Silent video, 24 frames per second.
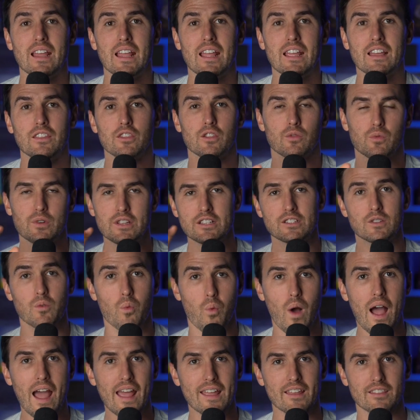And the reason
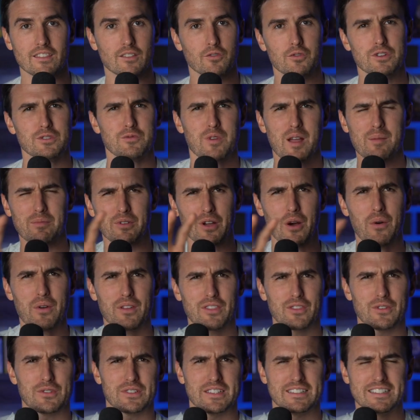why, and the reason why I'm
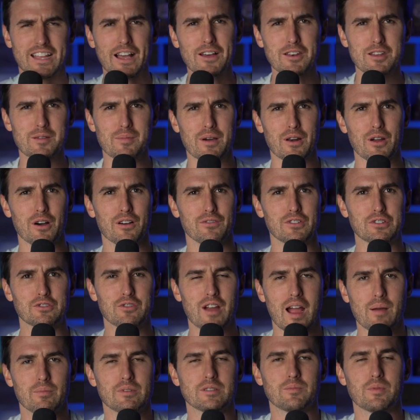going through this and telling you about all this
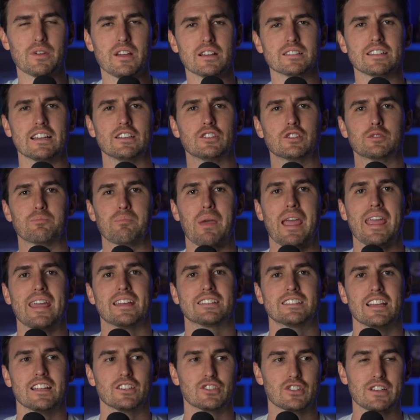crap is because I just pay
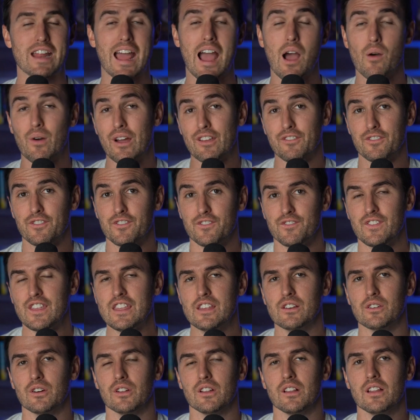attention to how I
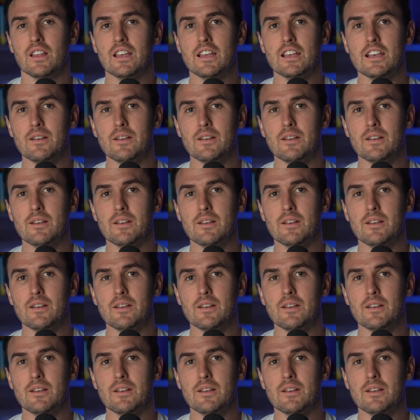feel.